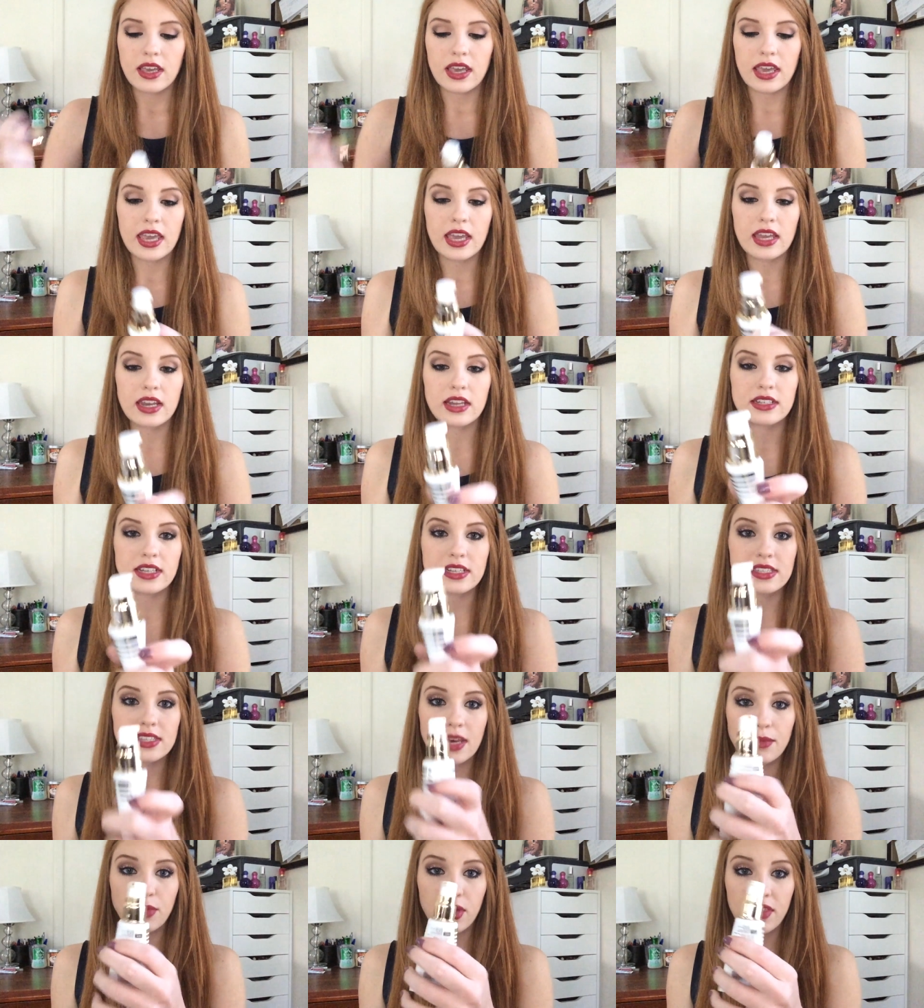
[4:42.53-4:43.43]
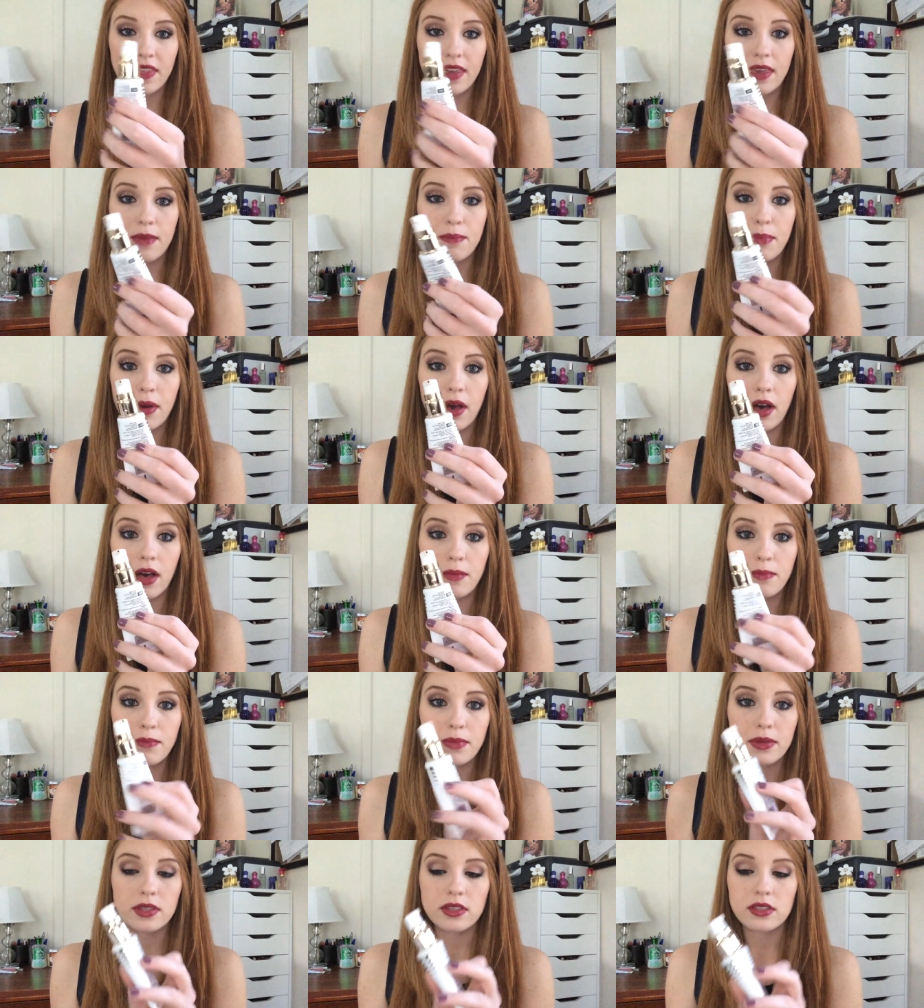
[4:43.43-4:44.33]
And it does come with a
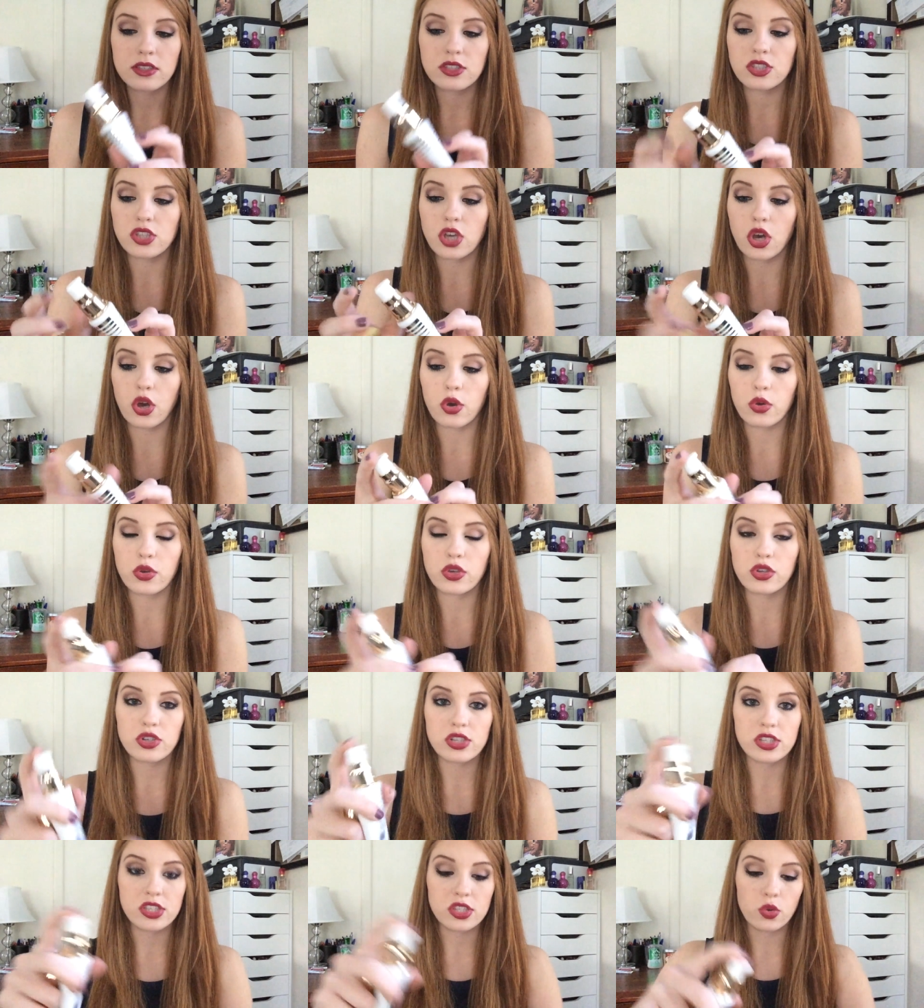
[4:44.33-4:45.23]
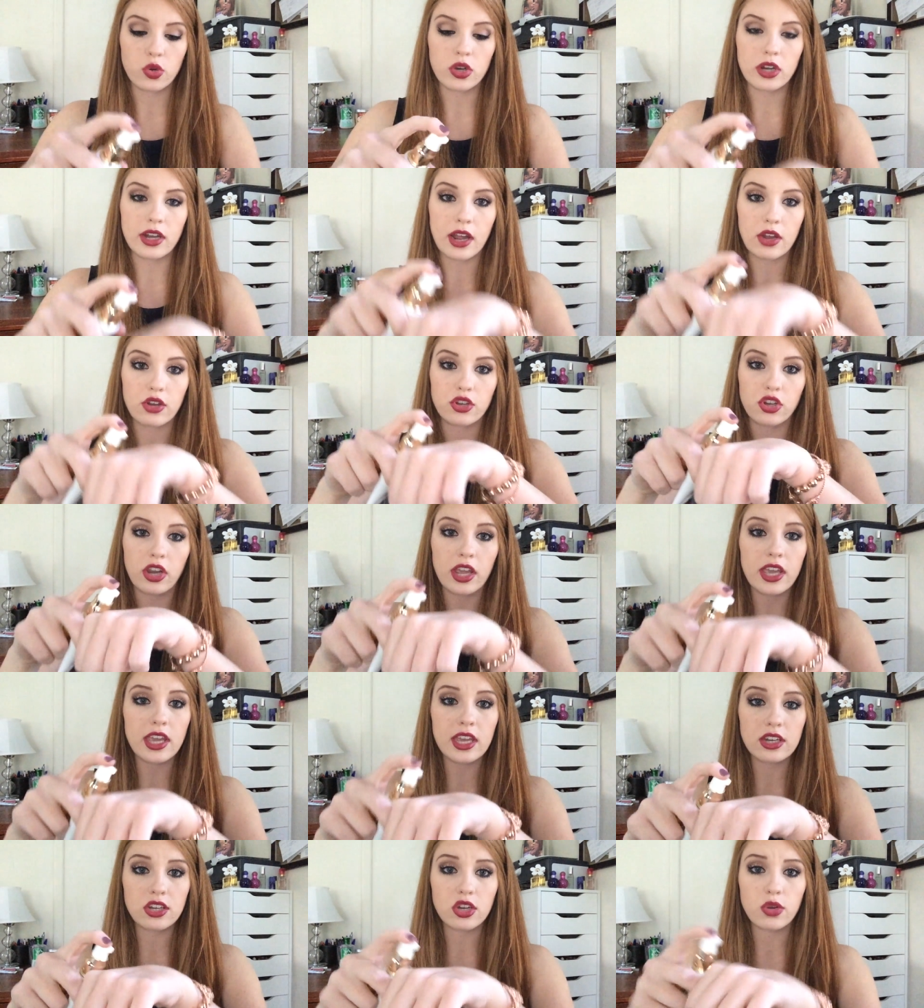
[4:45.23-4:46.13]
pump, so you just squirt it out on your
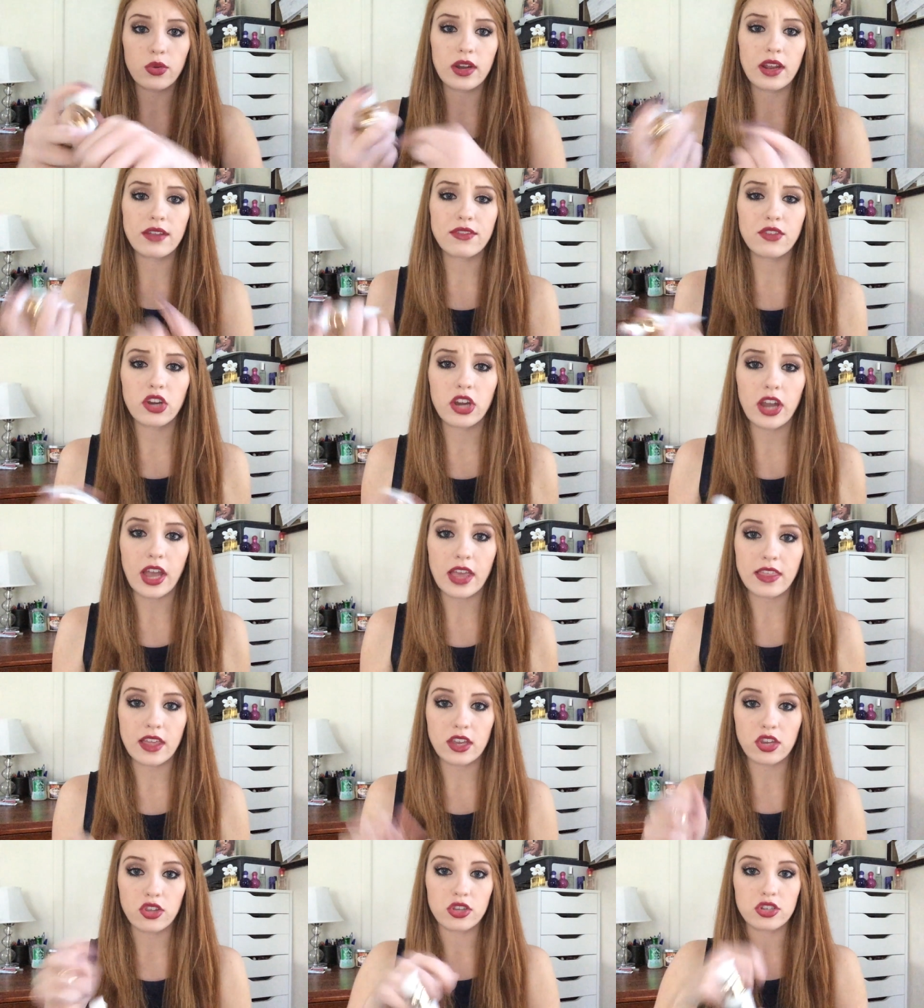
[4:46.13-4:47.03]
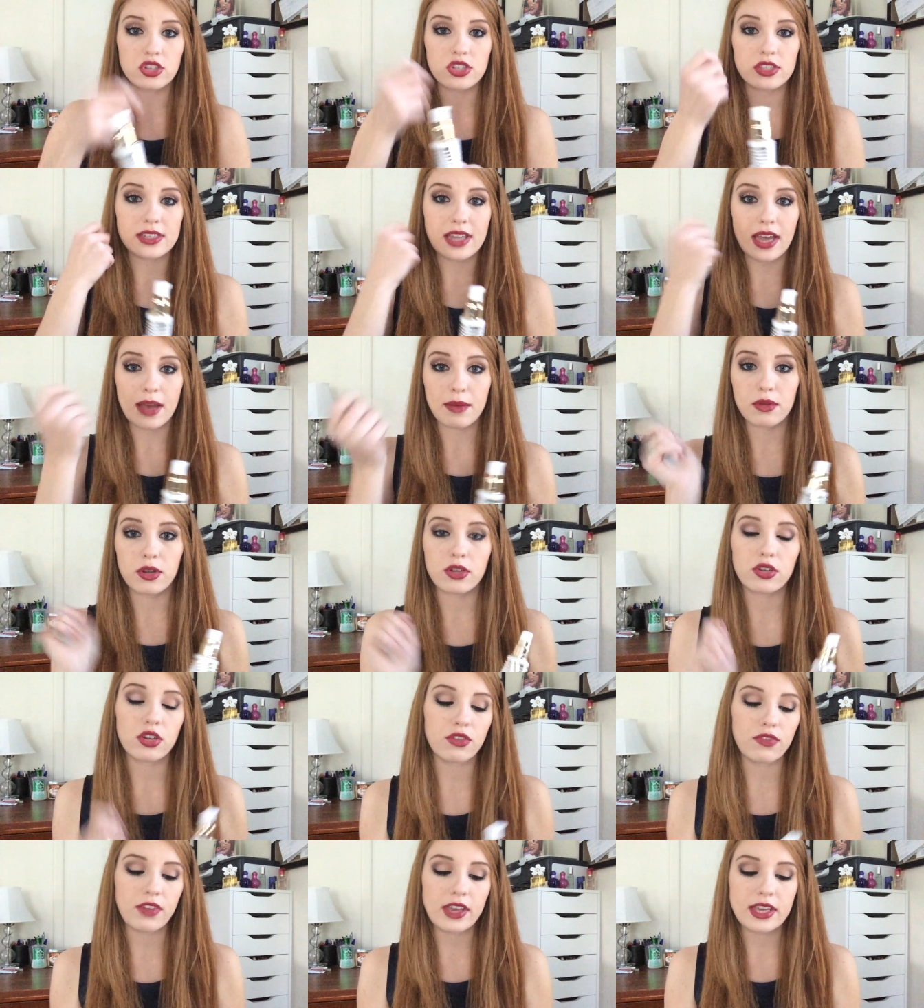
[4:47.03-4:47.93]
hand or whatever, and then you can just dab it
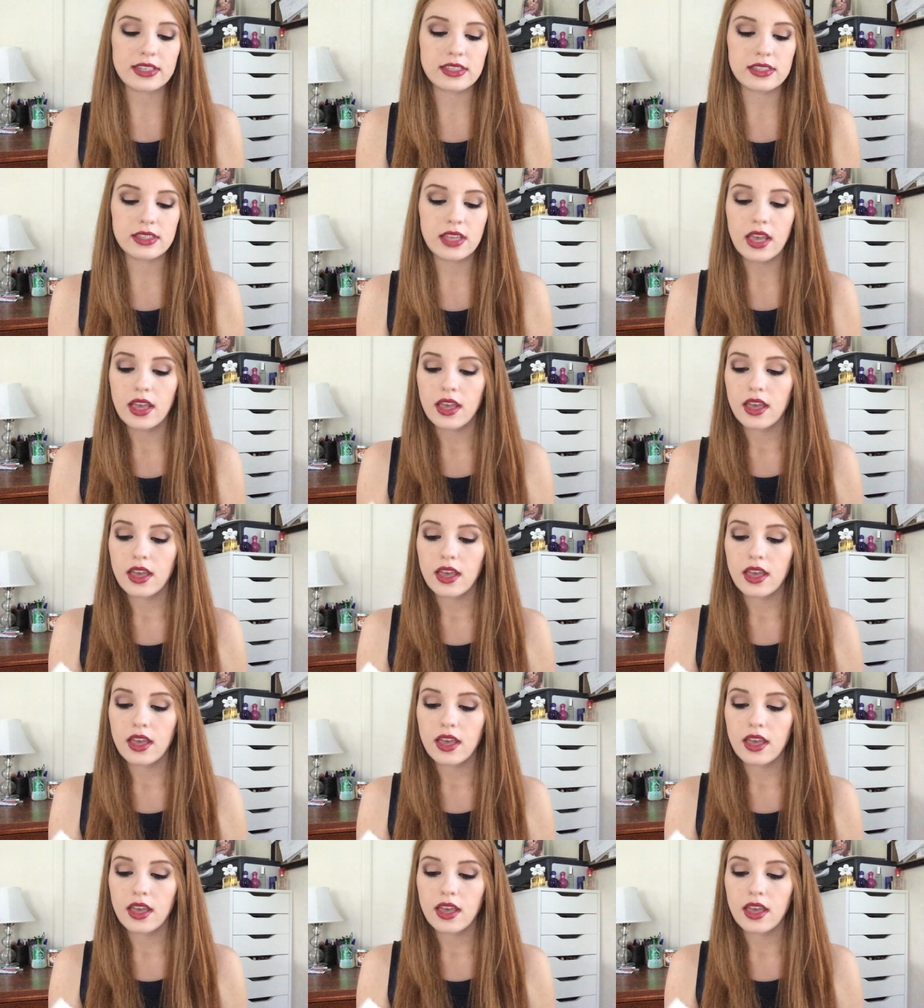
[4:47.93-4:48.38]
on your face,